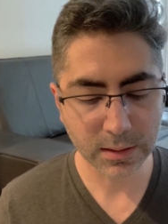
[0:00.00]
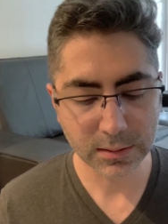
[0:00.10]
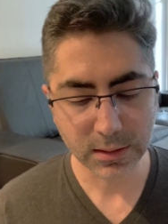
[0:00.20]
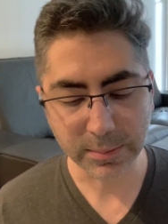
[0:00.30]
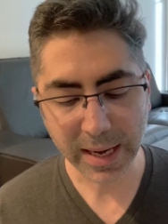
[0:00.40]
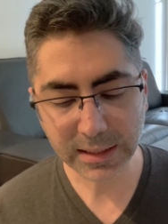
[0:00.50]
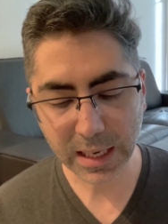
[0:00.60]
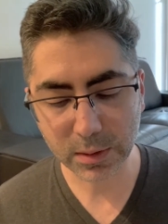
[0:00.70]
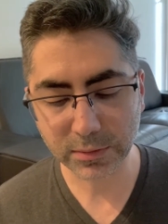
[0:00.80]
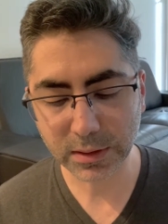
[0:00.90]
The demand,
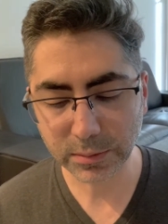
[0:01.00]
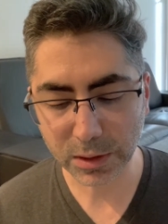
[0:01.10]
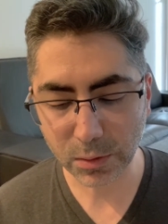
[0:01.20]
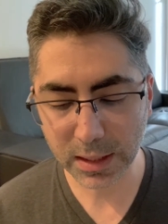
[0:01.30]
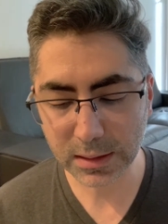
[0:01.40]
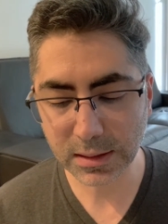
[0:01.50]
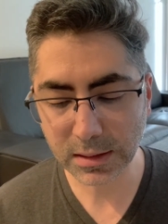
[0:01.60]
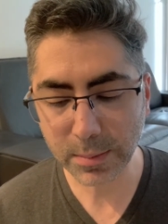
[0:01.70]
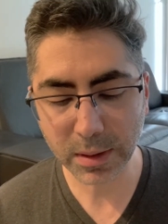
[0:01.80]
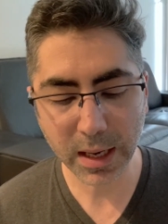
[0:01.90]
however, requires
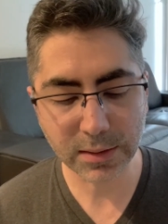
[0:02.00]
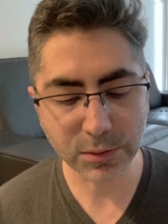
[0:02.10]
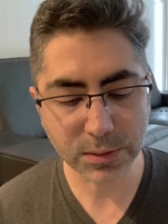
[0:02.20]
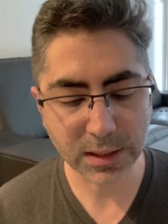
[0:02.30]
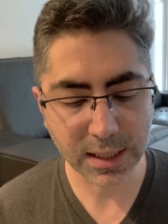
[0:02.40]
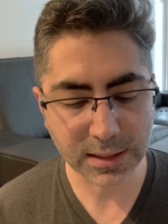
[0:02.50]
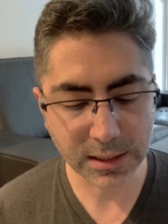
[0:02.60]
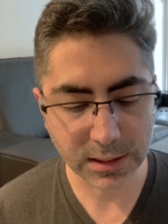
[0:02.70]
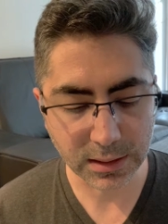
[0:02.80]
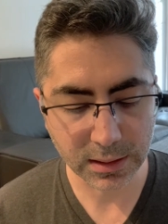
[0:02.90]
some kind of
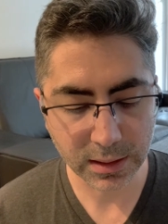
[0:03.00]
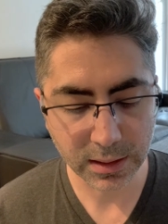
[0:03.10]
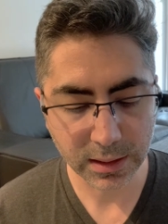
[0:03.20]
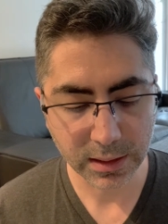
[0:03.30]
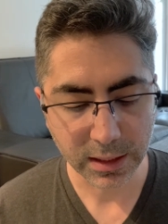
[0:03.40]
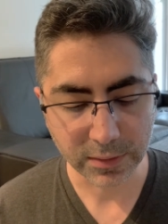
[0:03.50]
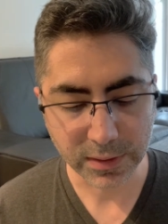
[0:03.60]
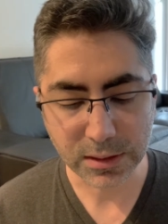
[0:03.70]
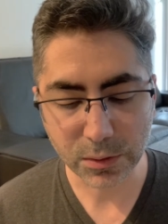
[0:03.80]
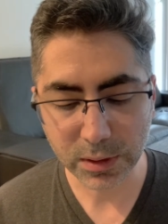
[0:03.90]
totalization if it
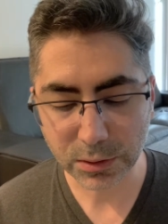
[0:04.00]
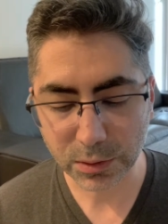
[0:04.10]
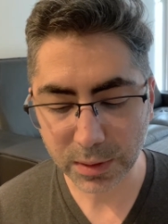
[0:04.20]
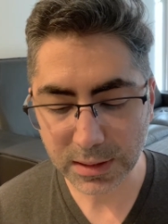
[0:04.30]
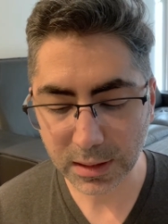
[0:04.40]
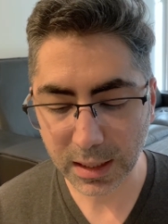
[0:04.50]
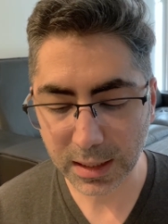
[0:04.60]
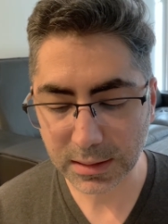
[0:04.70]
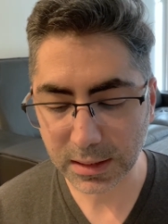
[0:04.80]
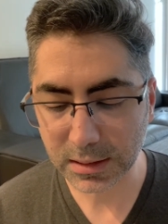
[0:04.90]
is going to
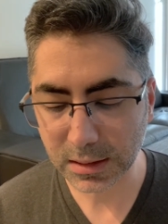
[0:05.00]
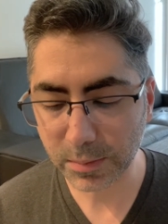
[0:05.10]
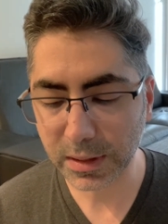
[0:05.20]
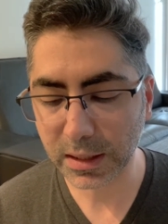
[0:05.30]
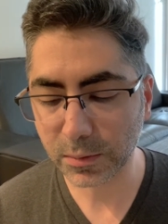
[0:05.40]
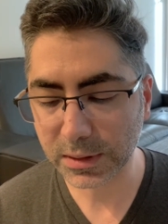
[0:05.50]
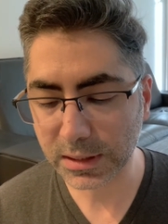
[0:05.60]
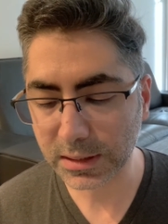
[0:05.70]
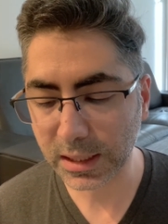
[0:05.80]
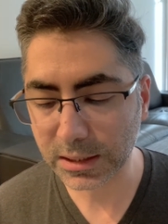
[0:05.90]
crystallize in something which
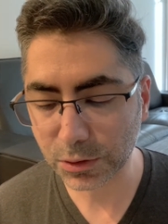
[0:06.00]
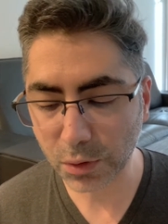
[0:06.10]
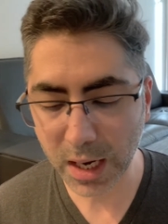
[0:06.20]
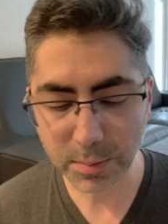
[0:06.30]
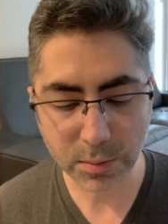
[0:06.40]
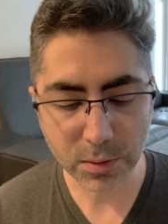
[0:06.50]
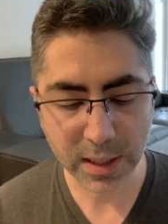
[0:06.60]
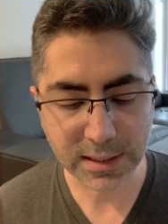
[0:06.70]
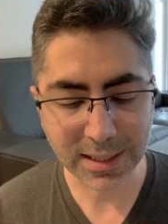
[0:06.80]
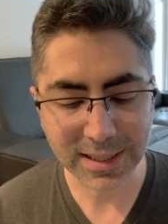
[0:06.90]
is inscribable
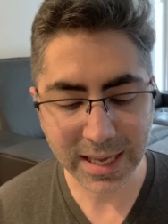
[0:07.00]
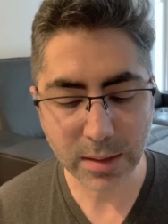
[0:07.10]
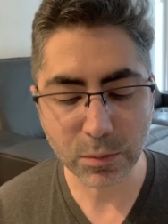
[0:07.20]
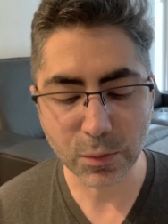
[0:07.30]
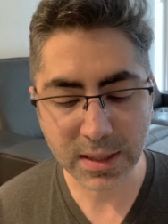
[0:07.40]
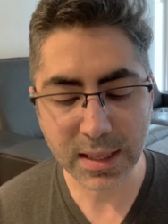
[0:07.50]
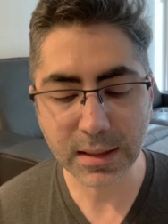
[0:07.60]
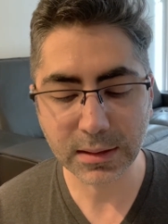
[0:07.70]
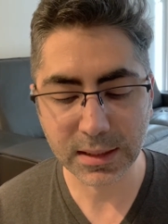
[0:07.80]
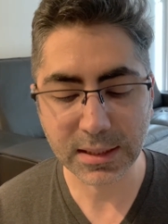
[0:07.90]
as a claim
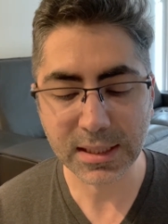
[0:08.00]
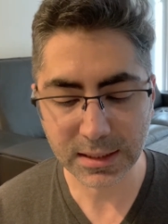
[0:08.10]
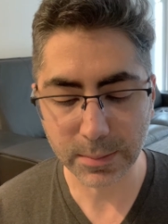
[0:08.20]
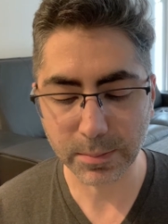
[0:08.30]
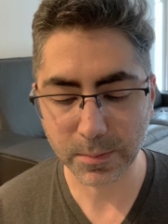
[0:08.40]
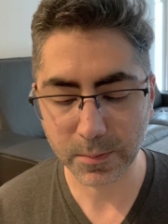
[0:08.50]
within the system.